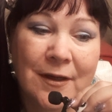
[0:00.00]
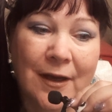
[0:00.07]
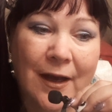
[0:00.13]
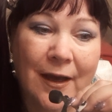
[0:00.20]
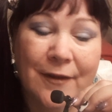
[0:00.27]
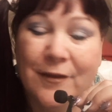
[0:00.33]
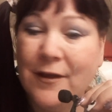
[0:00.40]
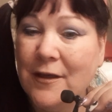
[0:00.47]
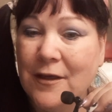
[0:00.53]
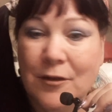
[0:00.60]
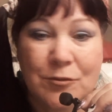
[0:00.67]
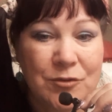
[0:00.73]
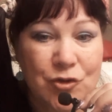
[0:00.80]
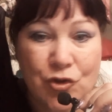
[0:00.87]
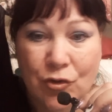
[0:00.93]
I think he
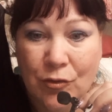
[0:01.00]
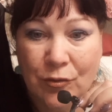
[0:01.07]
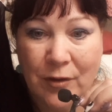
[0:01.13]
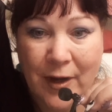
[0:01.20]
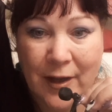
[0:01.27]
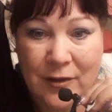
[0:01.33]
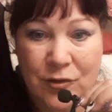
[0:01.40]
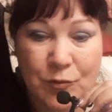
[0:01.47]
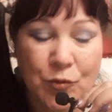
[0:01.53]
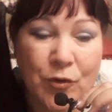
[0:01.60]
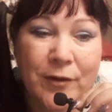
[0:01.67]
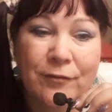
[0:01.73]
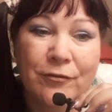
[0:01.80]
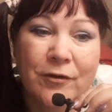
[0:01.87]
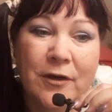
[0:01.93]
was your
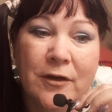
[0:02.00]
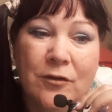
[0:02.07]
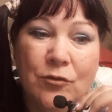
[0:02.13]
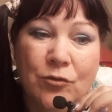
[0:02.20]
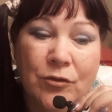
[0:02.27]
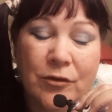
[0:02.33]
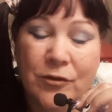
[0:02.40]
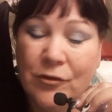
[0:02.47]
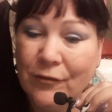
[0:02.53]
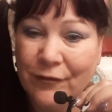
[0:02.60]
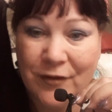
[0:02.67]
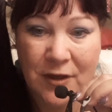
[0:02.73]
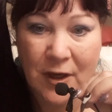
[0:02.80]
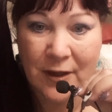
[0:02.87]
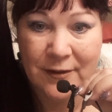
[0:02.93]
ex-boyfriend or your
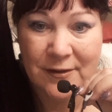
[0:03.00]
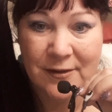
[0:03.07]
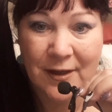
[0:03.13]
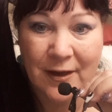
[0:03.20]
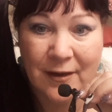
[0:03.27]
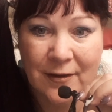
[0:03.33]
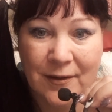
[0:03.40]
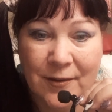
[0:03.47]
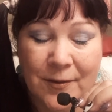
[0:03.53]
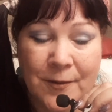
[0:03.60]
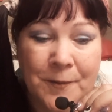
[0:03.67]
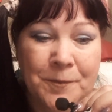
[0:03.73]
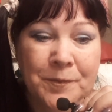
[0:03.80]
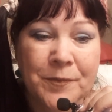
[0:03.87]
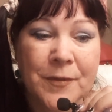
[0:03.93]
fiance.
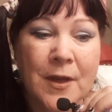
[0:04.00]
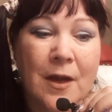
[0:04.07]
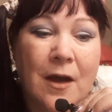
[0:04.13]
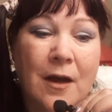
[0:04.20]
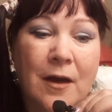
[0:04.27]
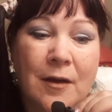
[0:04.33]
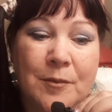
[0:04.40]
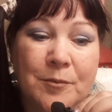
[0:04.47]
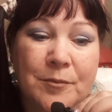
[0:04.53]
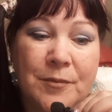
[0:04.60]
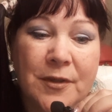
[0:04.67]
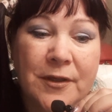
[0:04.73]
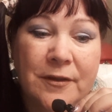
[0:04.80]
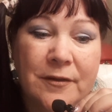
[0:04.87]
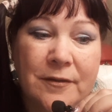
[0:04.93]

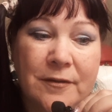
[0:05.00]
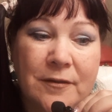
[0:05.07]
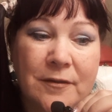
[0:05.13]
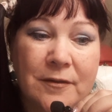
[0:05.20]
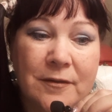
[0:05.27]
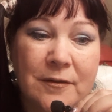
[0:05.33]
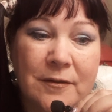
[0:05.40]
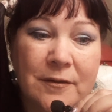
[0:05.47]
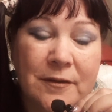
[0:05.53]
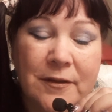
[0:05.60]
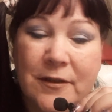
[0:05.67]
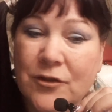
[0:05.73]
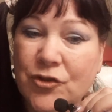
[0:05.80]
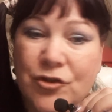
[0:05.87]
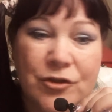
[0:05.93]
But
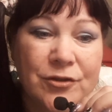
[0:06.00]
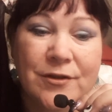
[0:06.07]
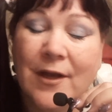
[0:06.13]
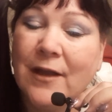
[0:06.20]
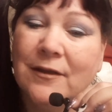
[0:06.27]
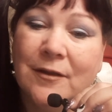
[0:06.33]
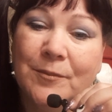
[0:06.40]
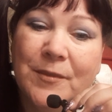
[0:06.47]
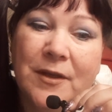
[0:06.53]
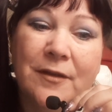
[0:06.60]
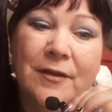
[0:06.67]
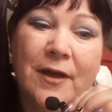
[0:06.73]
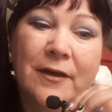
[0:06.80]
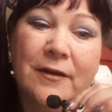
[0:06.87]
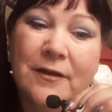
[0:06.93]
he's just telling me
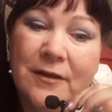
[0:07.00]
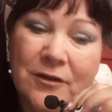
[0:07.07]
that he